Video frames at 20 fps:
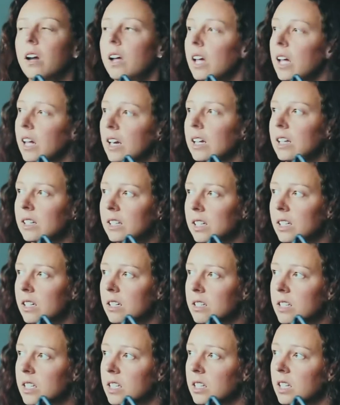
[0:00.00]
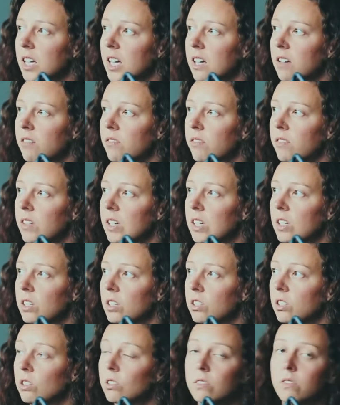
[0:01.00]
anything else in life. Like, you've